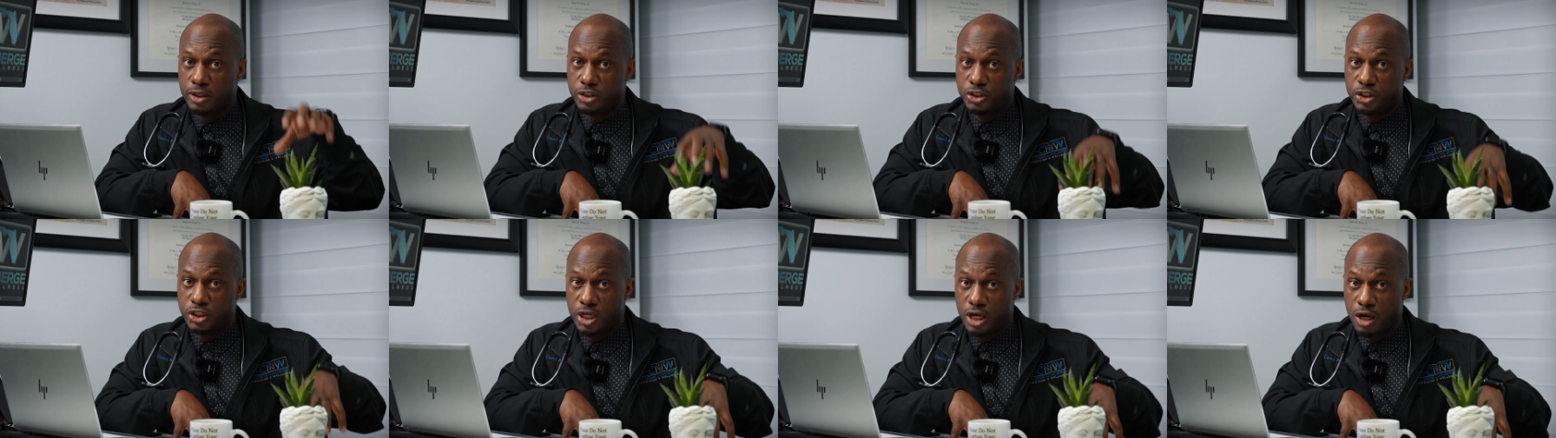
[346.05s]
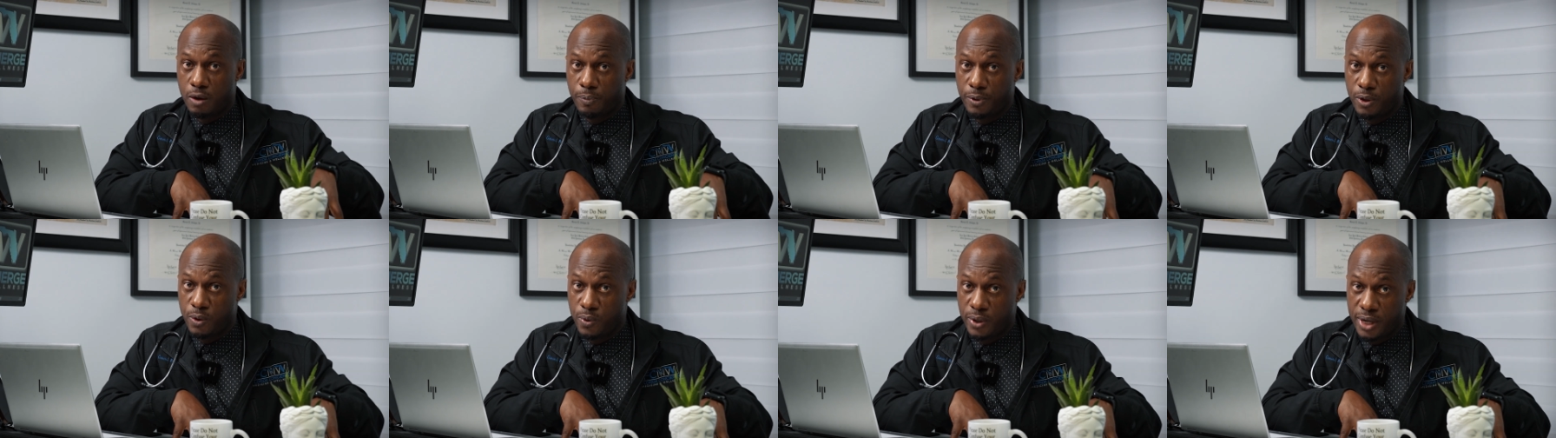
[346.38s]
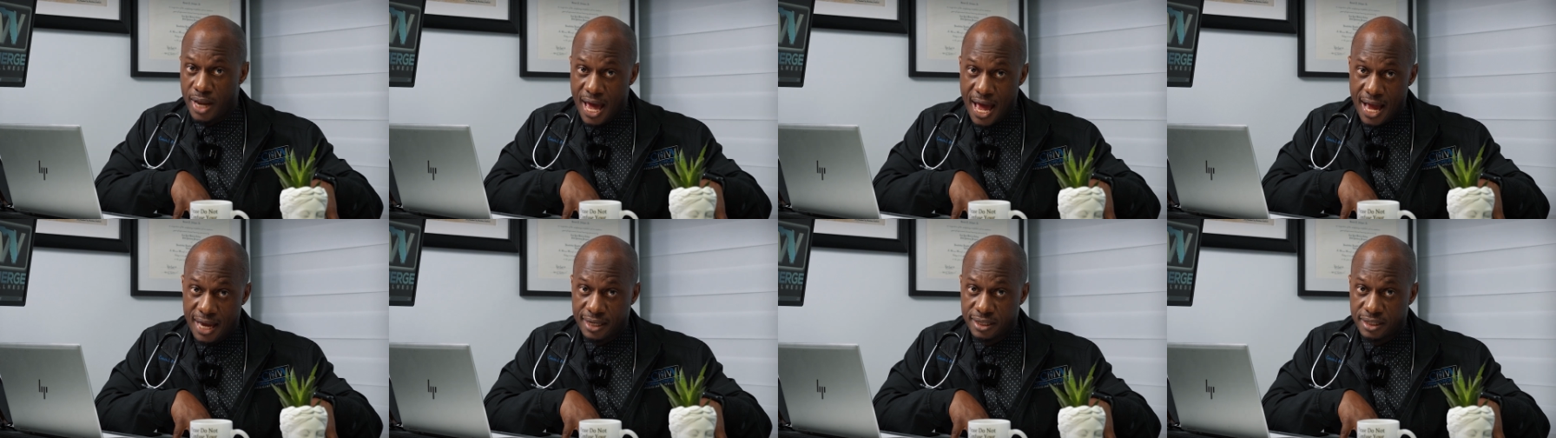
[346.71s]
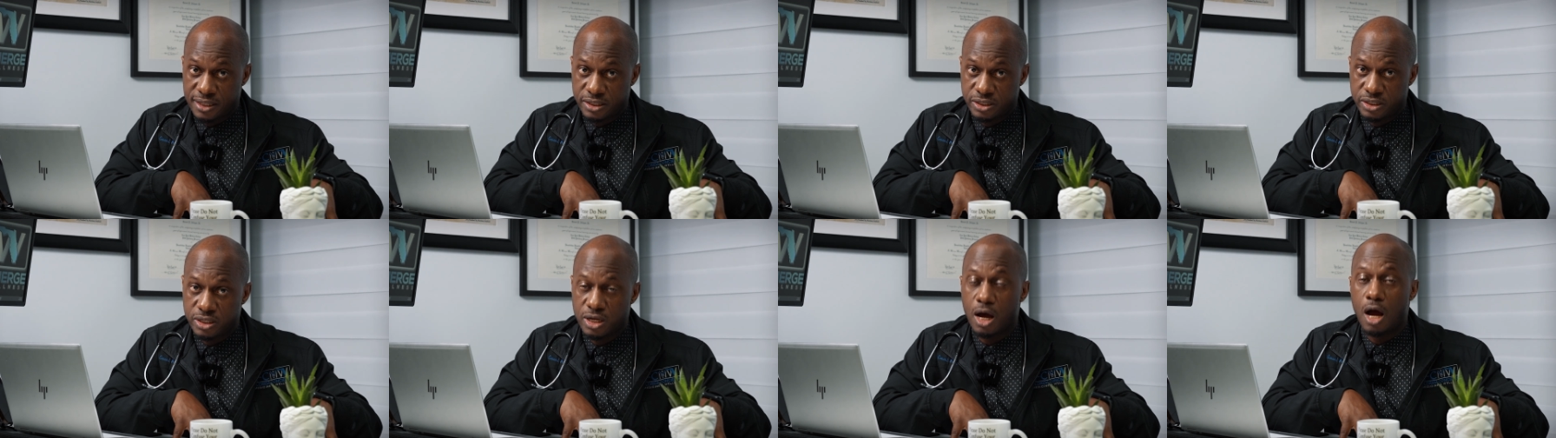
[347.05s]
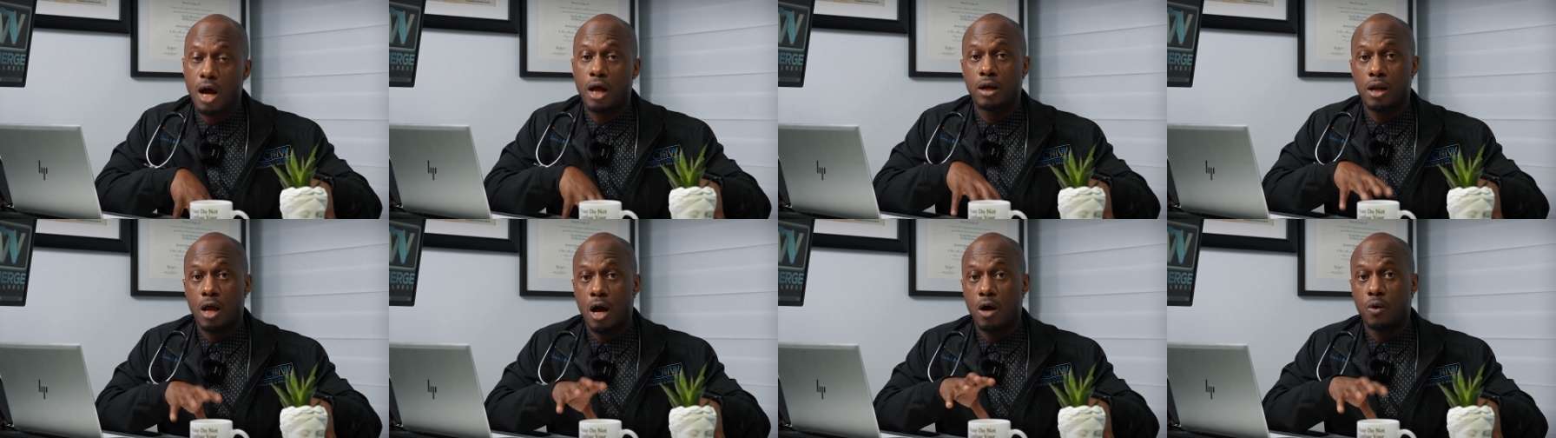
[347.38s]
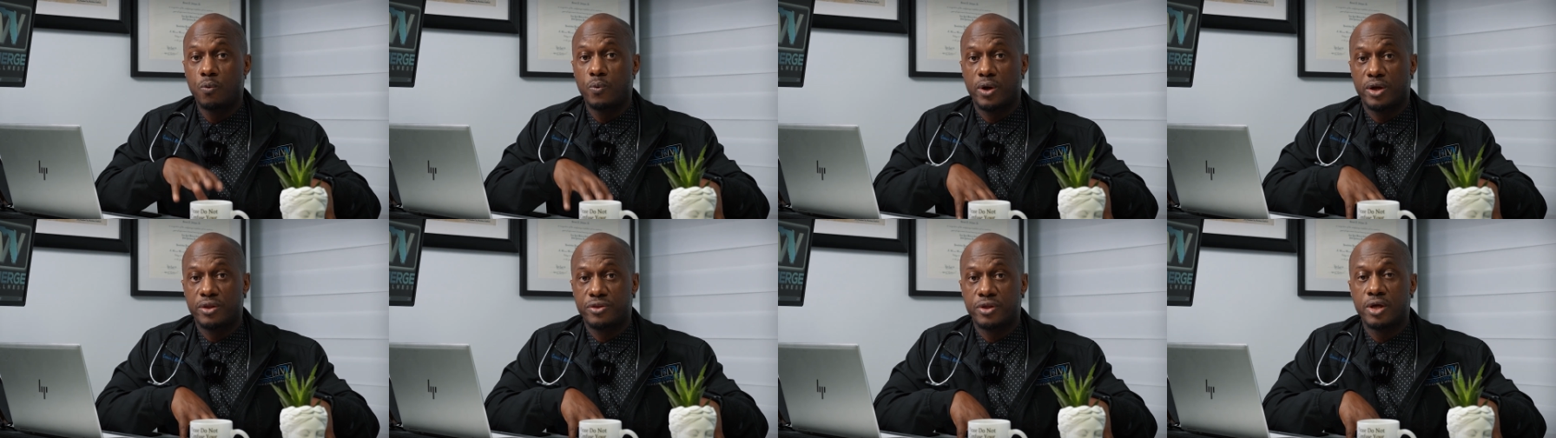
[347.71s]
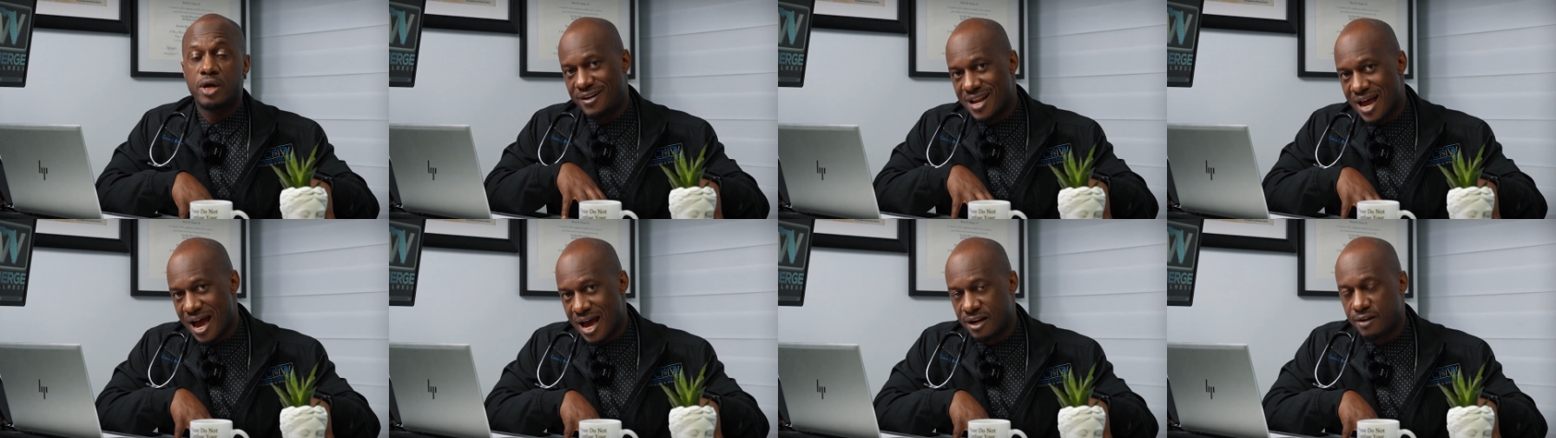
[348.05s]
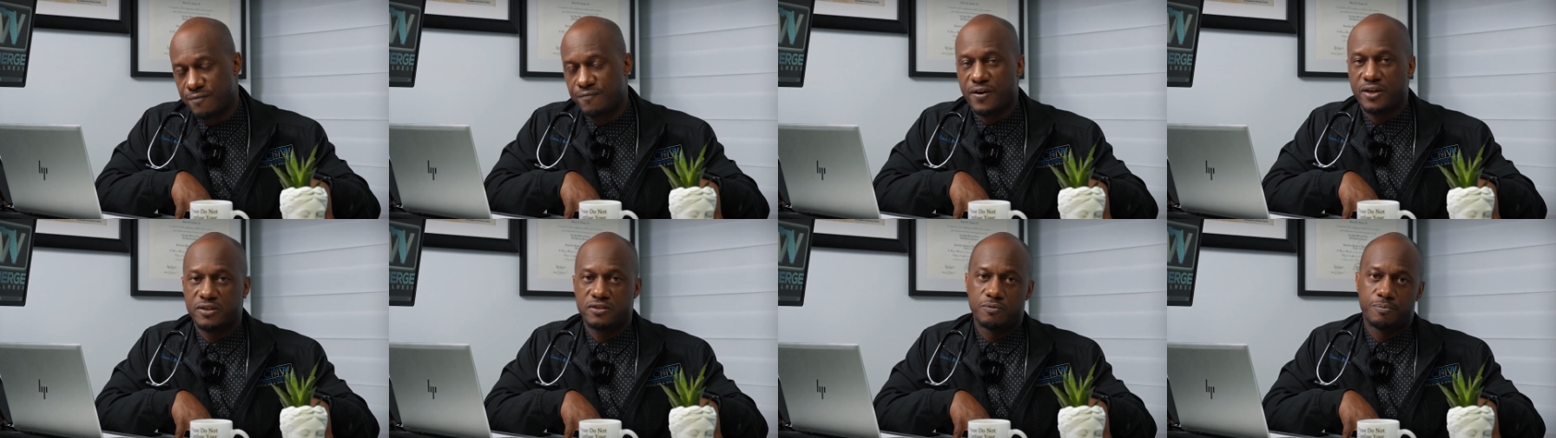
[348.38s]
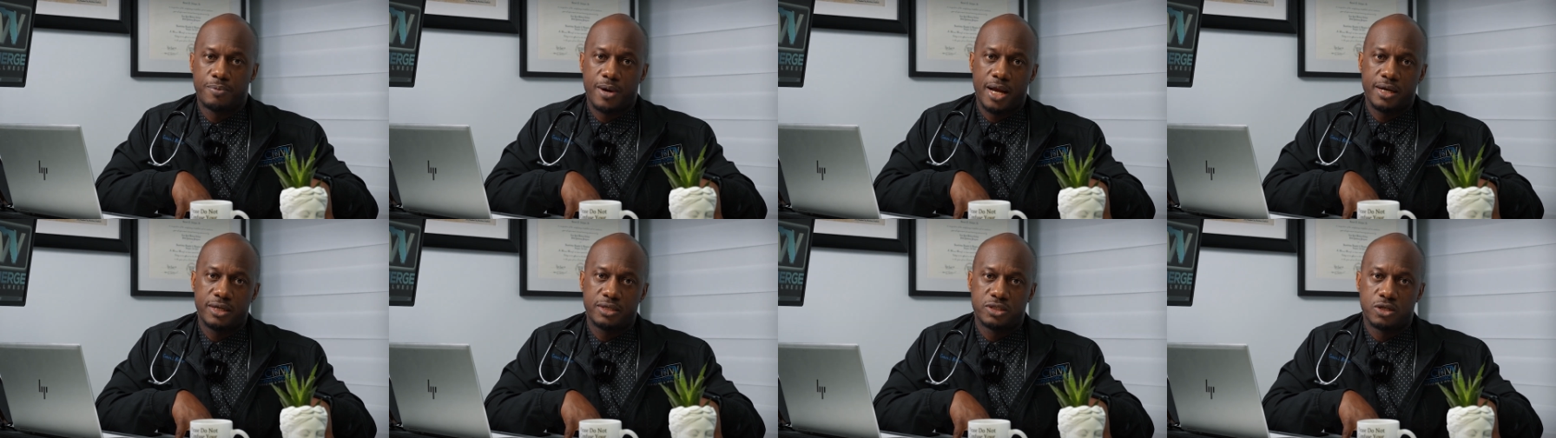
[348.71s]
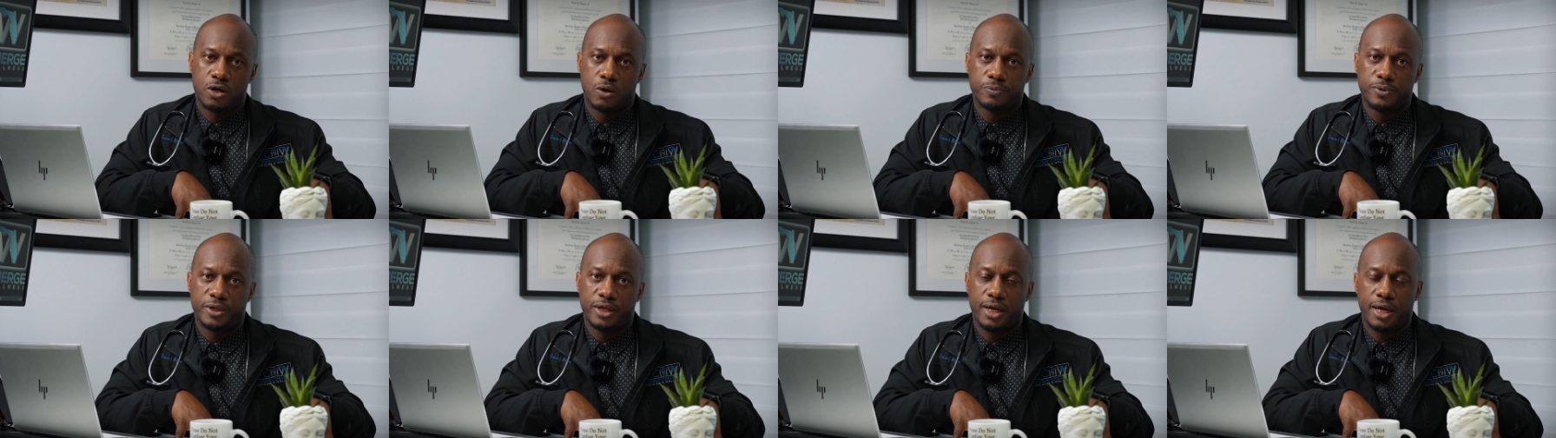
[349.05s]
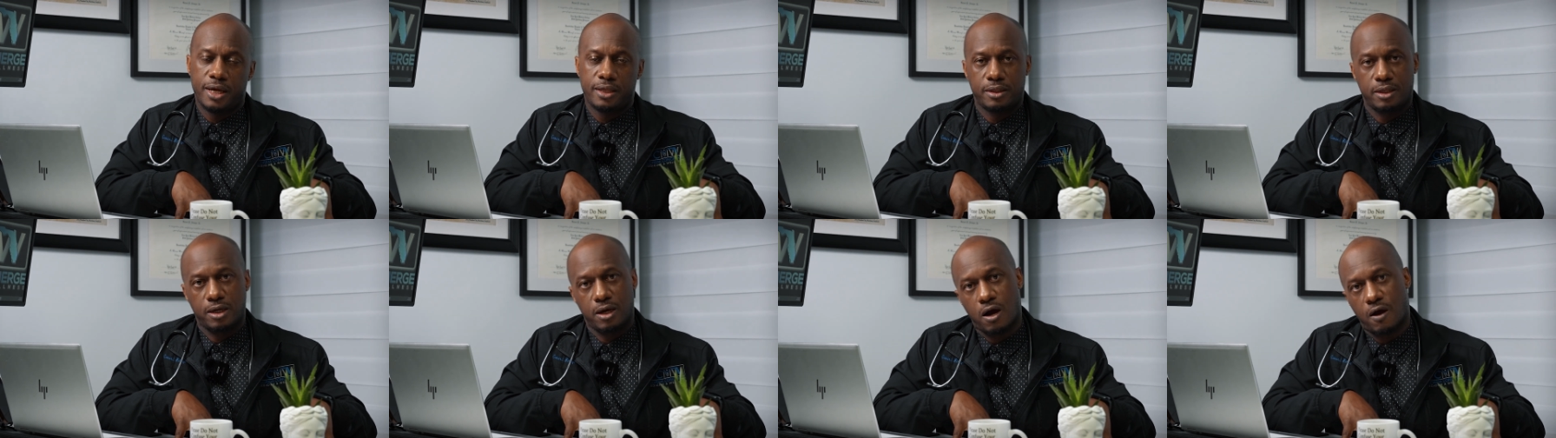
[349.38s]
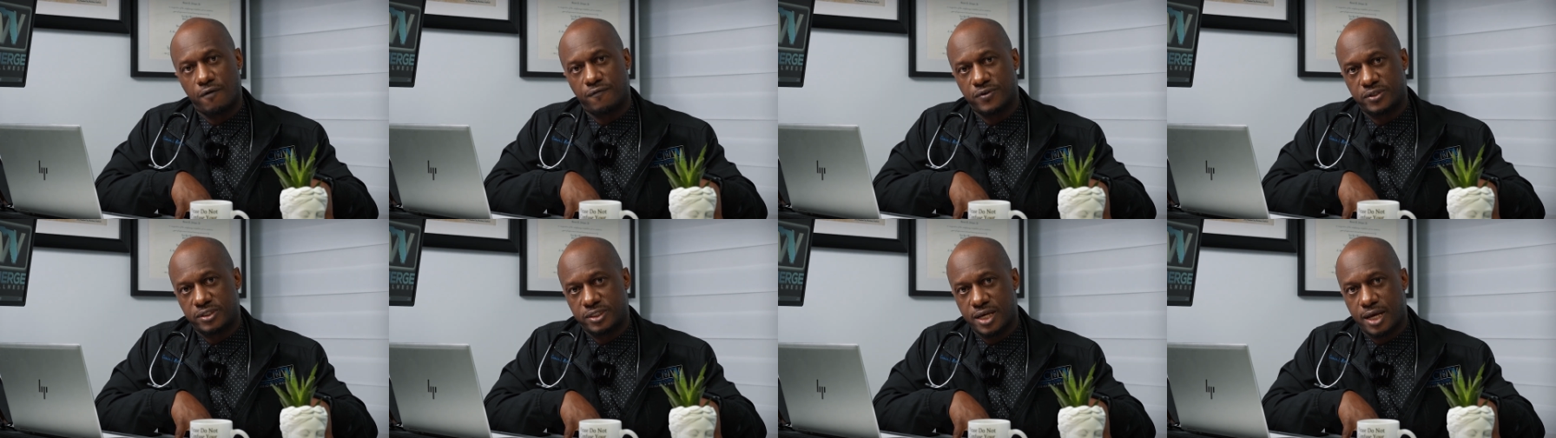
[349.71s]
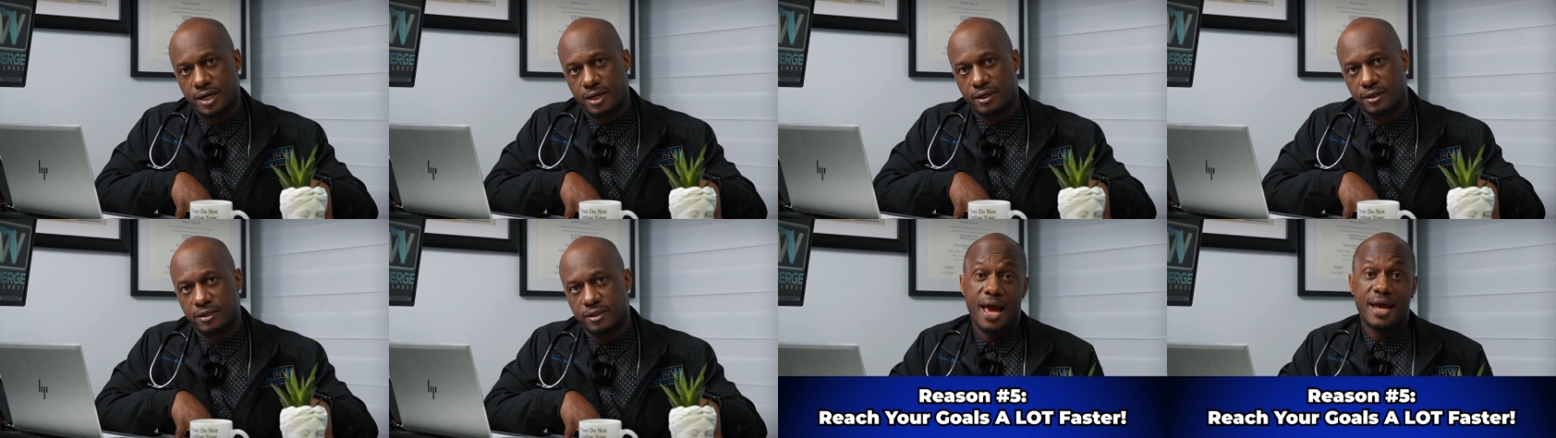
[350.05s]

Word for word: G L P one agonists along with non-invasive body sculpting in the office setting.